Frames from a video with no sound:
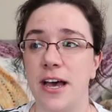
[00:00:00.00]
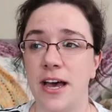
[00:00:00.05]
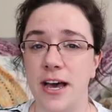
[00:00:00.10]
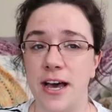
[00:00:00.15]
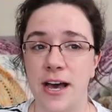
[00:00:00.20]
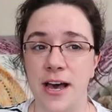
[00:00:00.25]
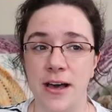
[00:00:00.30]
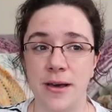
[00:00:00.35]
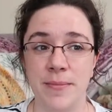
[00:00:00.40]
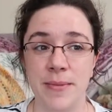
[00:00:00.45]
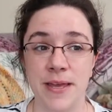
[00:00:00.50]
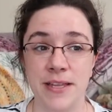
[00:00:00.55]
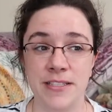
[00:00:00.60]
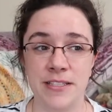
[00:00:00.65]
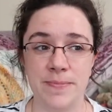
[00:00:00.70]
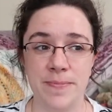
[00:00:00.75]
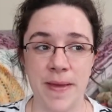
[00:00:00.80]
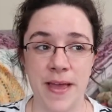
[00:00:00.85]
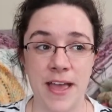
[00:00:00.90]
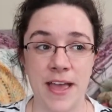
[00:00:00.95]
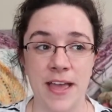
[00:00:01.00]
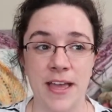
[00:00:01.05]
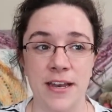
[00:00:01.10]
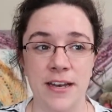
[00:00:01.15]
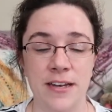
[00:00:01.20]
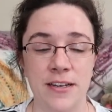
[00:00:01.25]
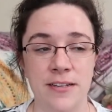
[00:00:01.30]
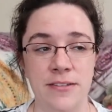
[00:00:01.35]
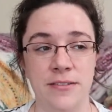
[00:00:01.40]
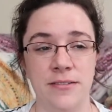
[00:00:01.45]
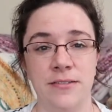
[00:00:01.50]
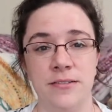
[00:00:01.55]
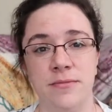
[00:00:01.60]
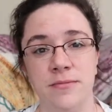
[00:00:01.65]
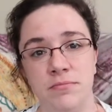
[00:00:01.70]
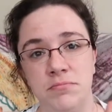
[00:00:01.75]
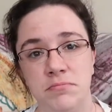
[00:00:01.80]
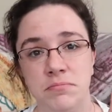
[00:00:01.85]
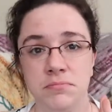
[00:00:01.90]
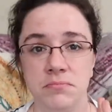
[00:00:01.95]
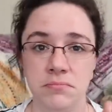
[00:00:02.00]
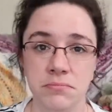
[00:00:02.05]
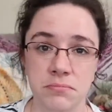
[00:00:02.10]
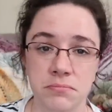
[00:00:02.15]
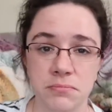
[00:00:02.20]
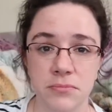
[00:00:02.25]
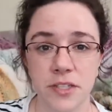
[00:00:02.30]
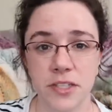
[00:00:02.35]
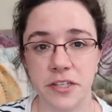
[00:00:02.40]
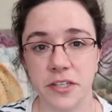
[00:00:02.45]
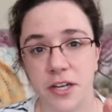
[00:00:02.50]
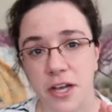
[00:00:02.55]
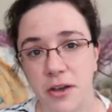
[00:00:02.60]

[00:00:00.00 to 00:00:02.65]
It's been, you